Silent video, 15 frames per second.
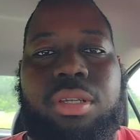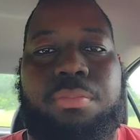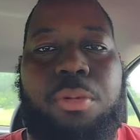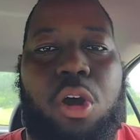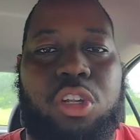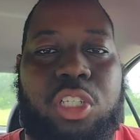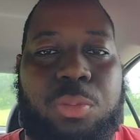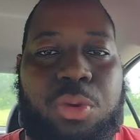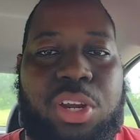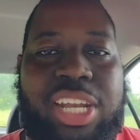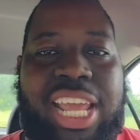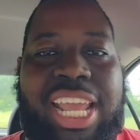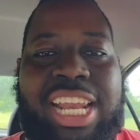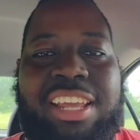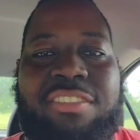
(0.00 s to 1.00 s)
Baltimore
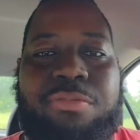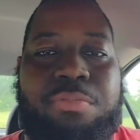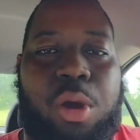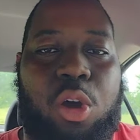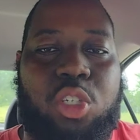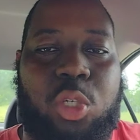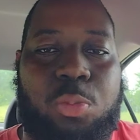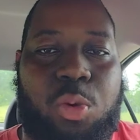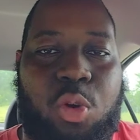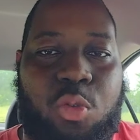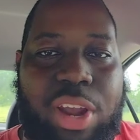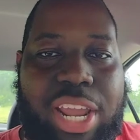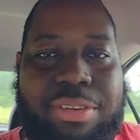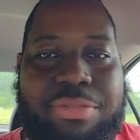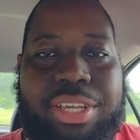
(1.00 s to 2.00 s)
native, Baltimore
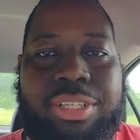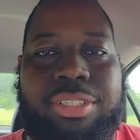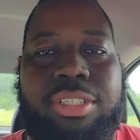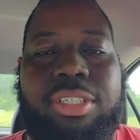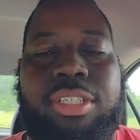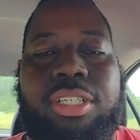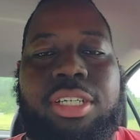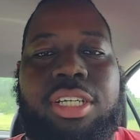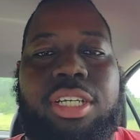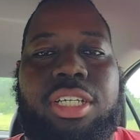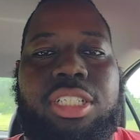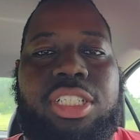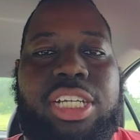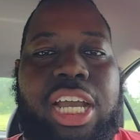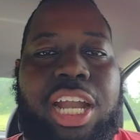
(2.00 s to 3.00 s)
Raven.
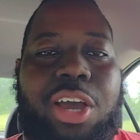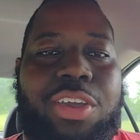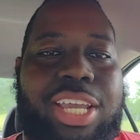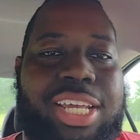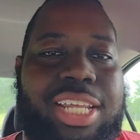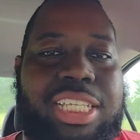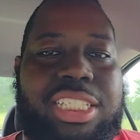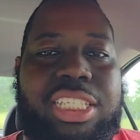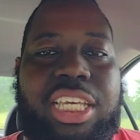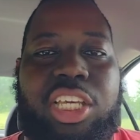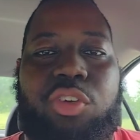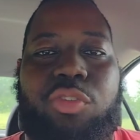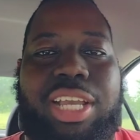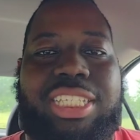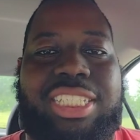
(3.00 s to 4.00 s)
Shout out EDC,
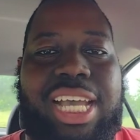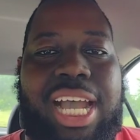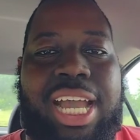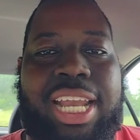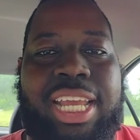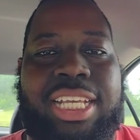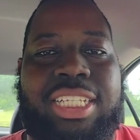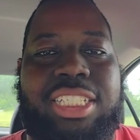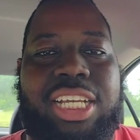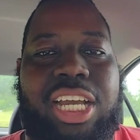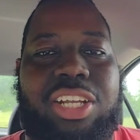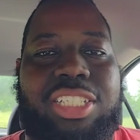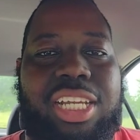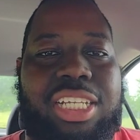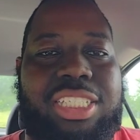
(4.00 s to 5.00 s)
great signing. Shout
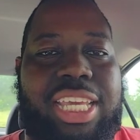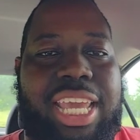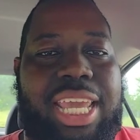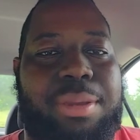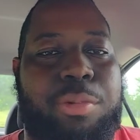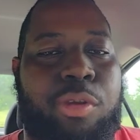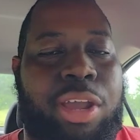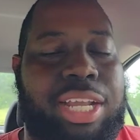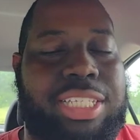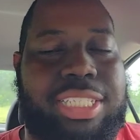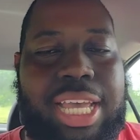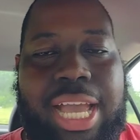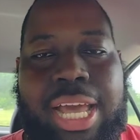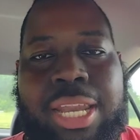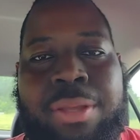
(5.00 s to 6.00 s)
out to the team, great
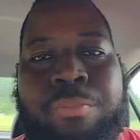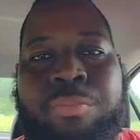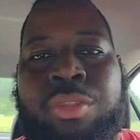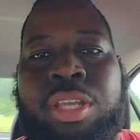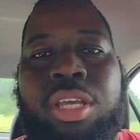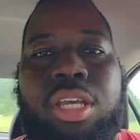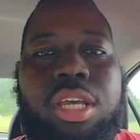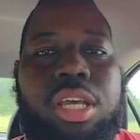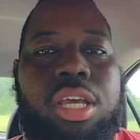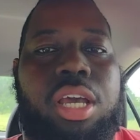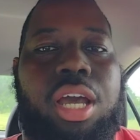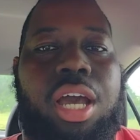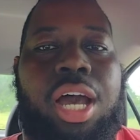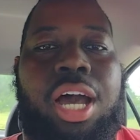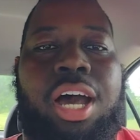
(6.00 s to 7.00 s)
signing.
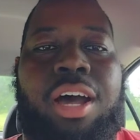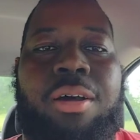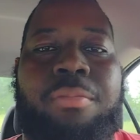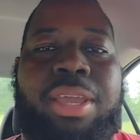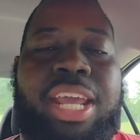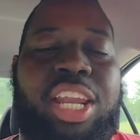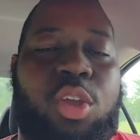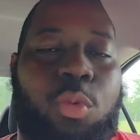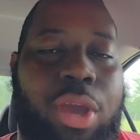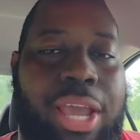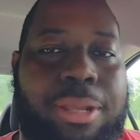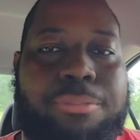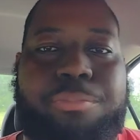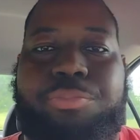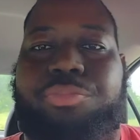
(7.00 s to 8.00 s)

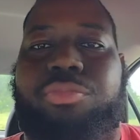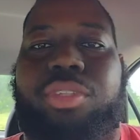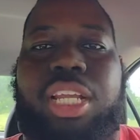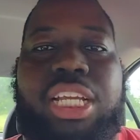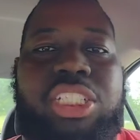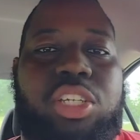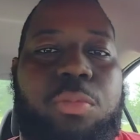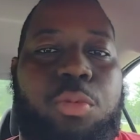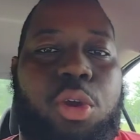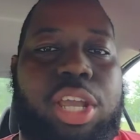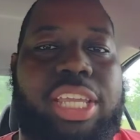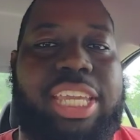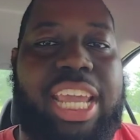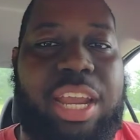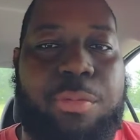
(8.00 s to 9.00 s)
Anyway, it's your boy
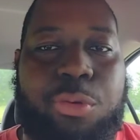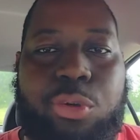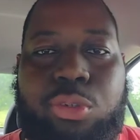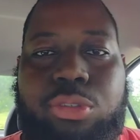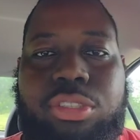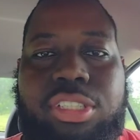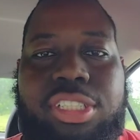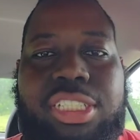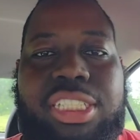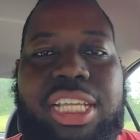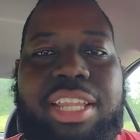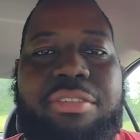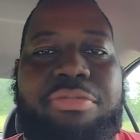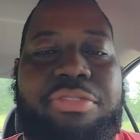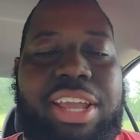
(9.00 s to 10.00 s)
Gabriel. Just
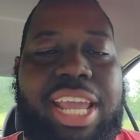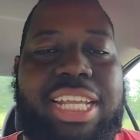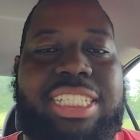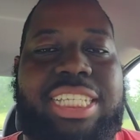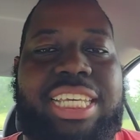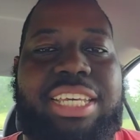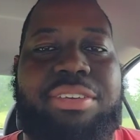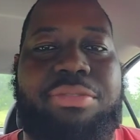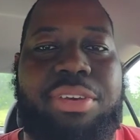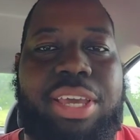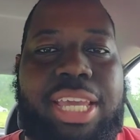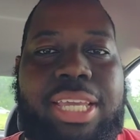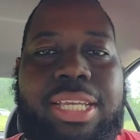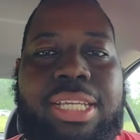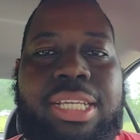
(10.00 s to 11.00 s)
on the Fan
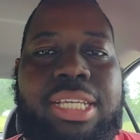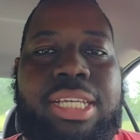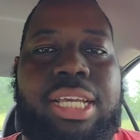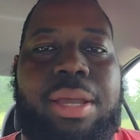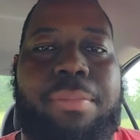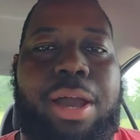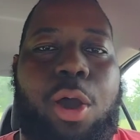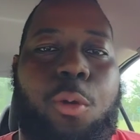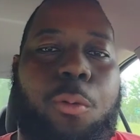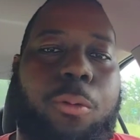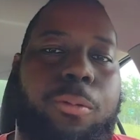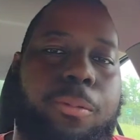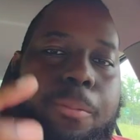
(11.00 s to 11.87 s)
TV. I'm out.